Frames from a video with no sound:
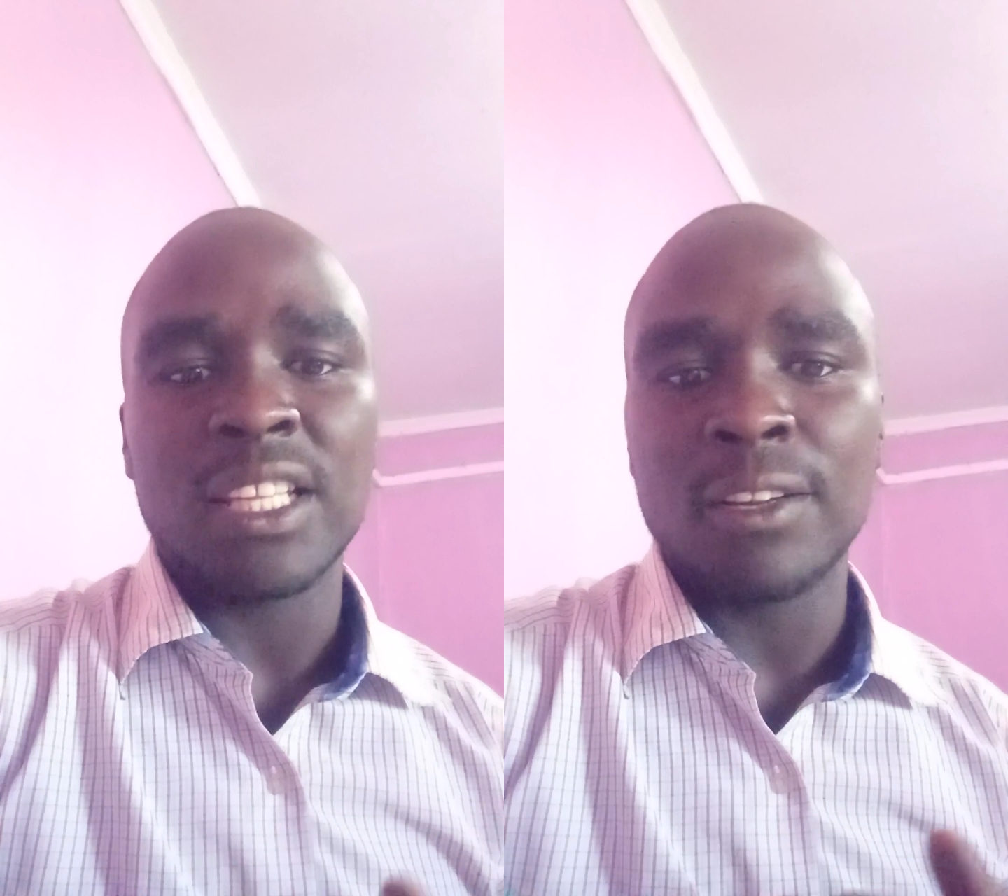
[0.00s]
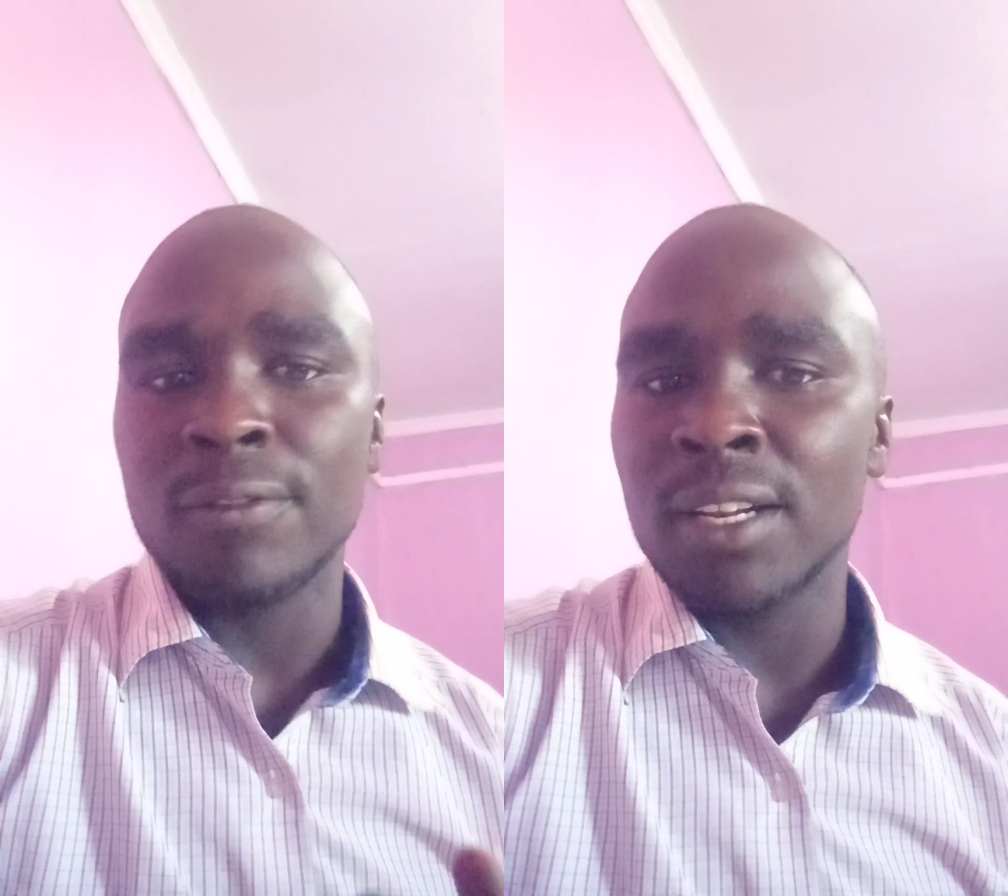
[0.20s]

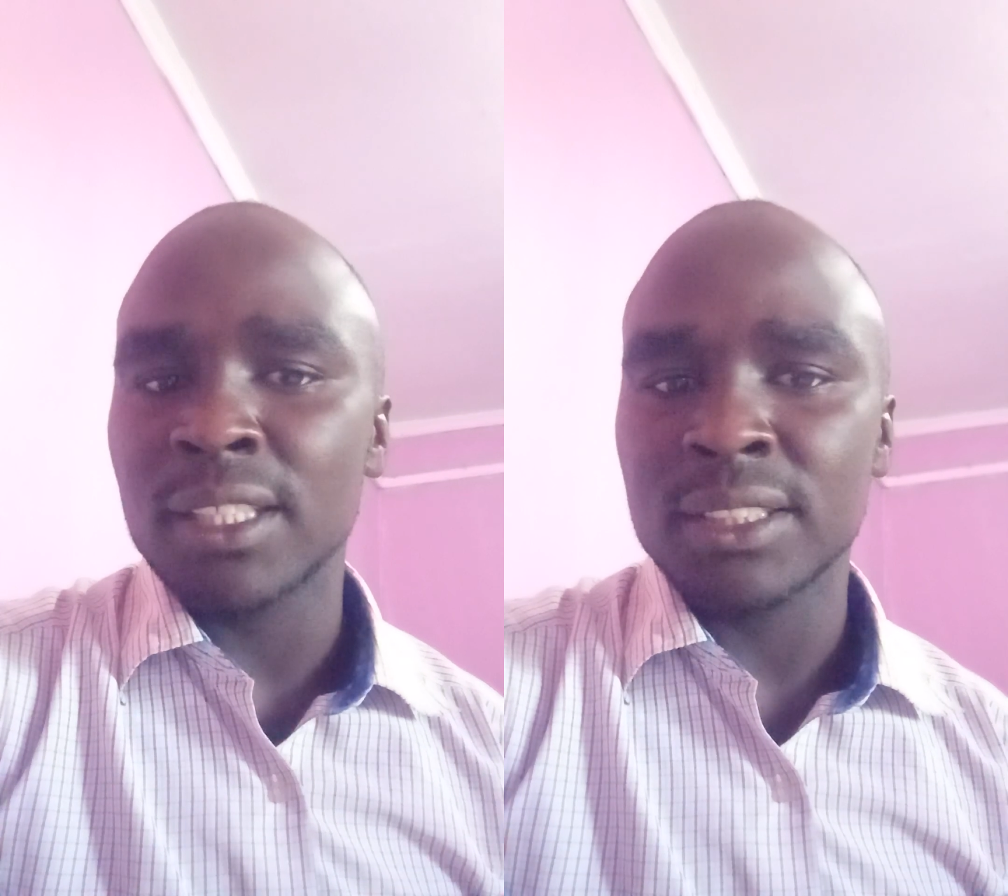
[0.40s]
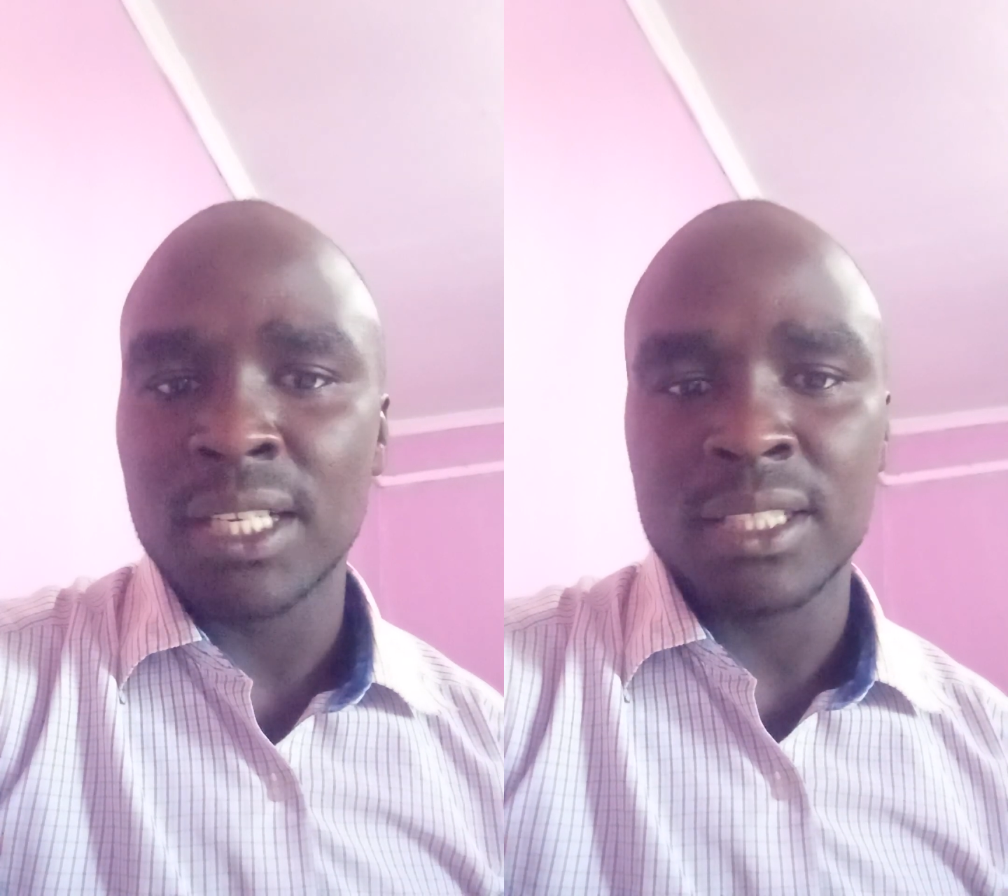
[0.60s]

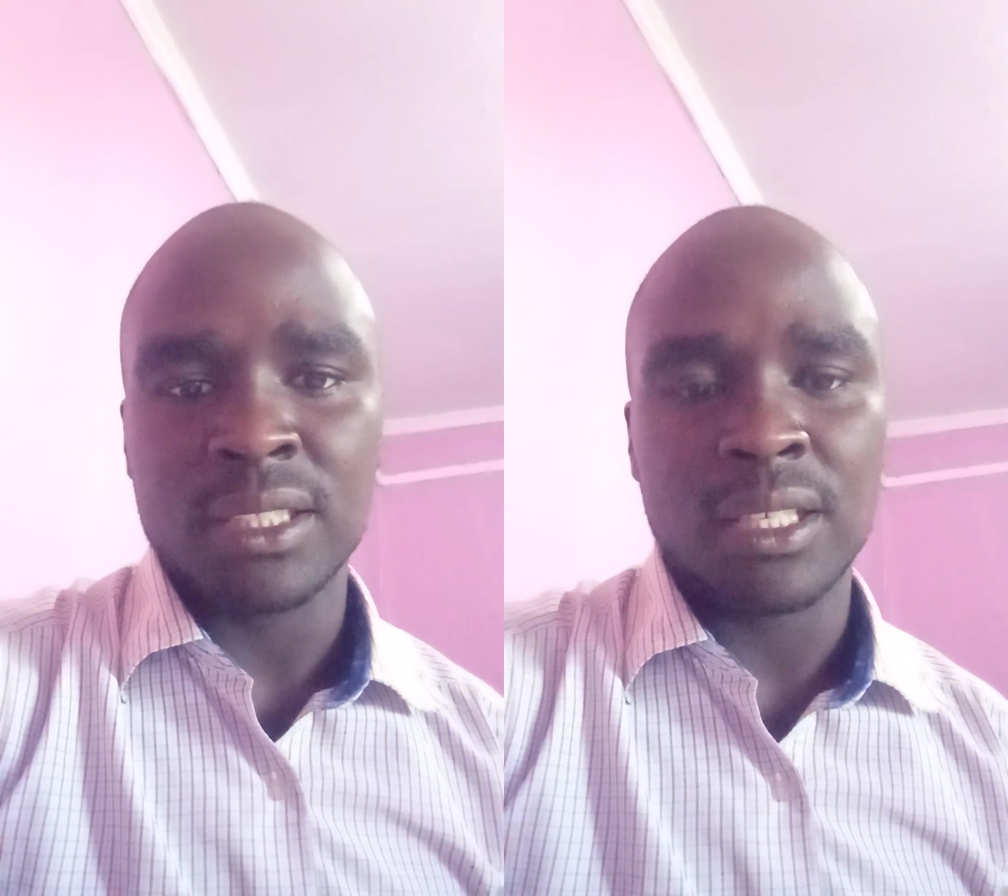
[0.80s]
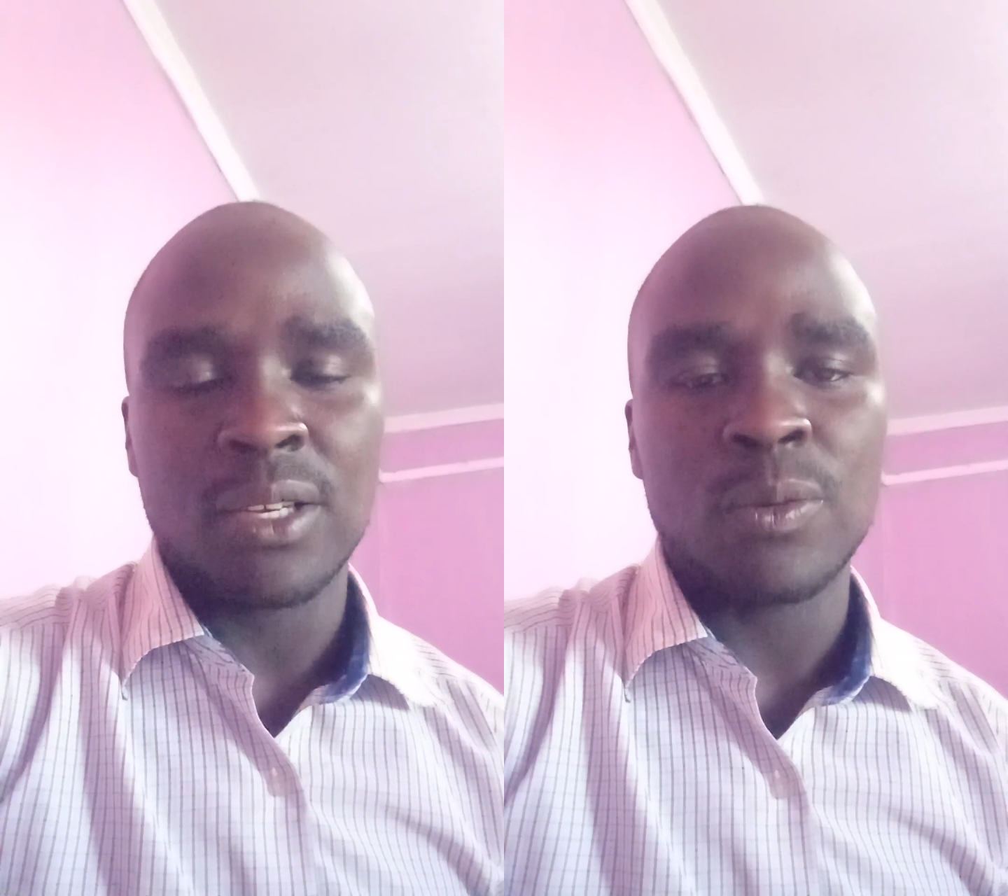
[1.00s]
reflectors,
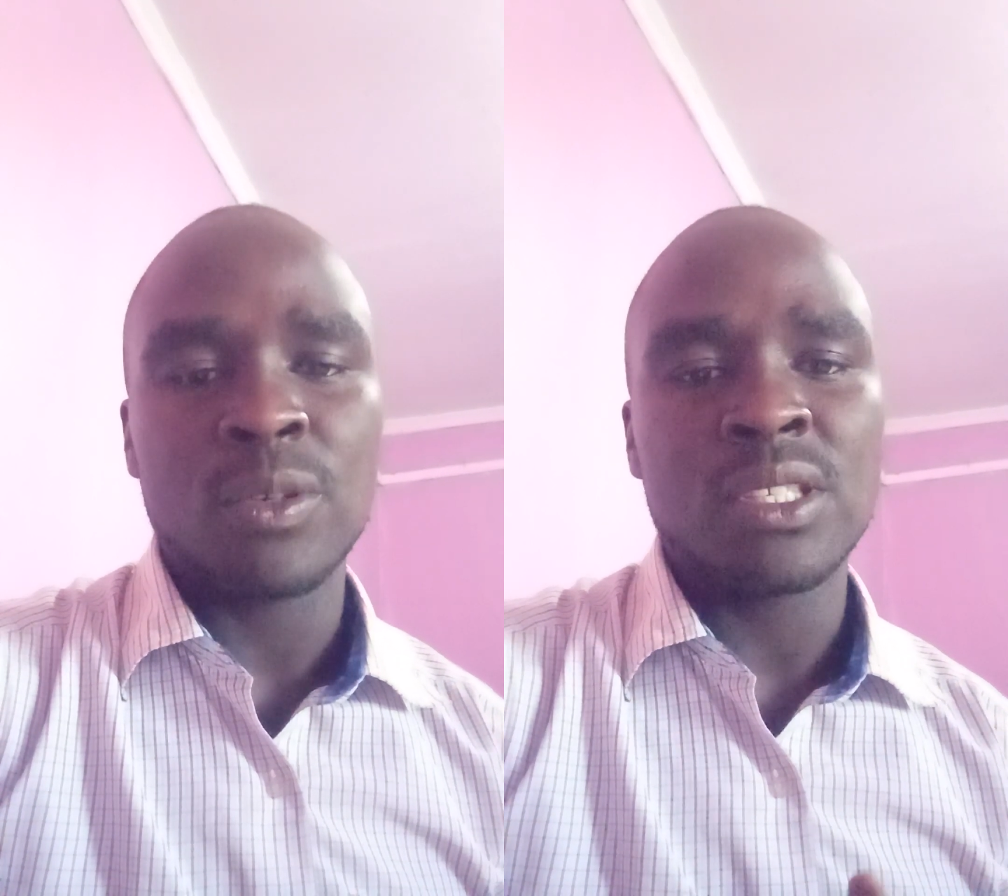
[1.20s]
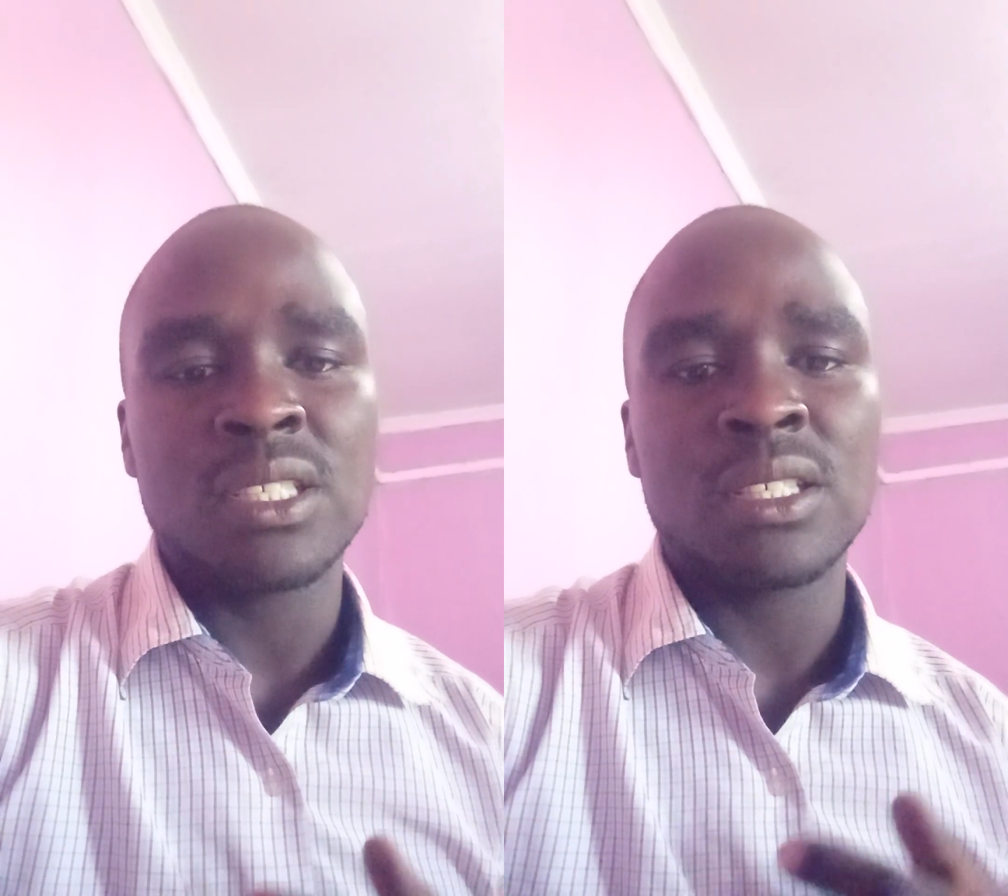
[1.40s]

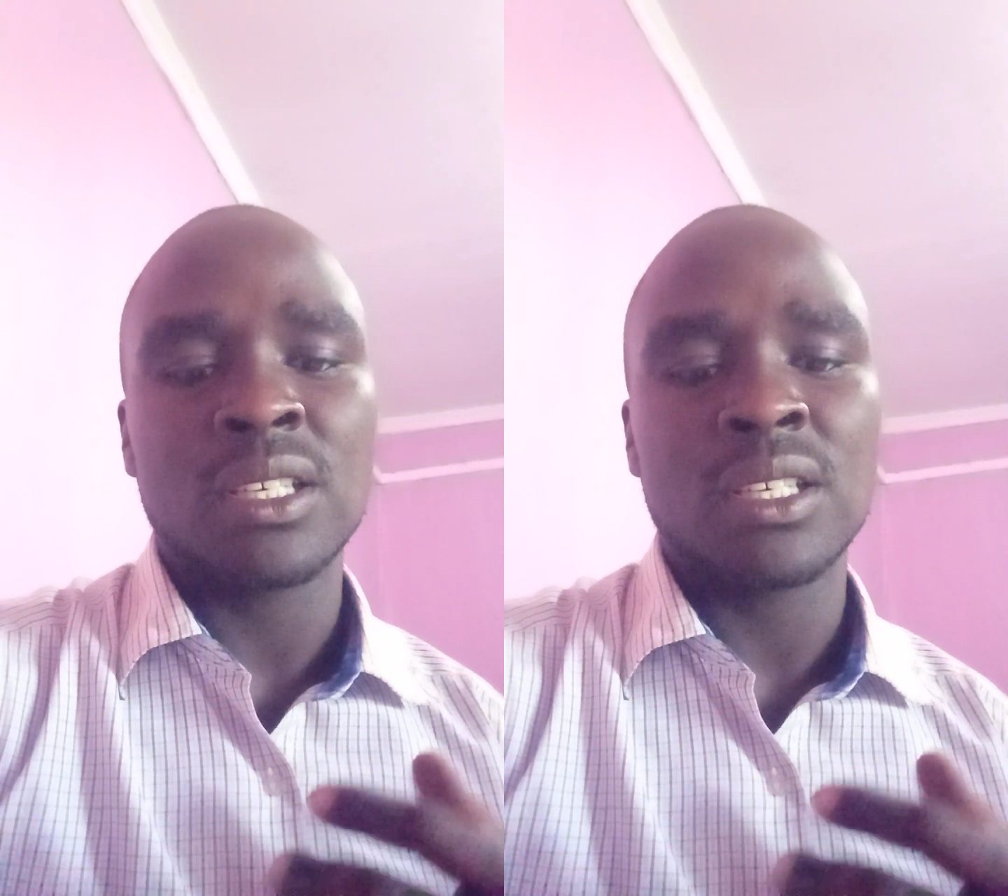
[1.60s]
which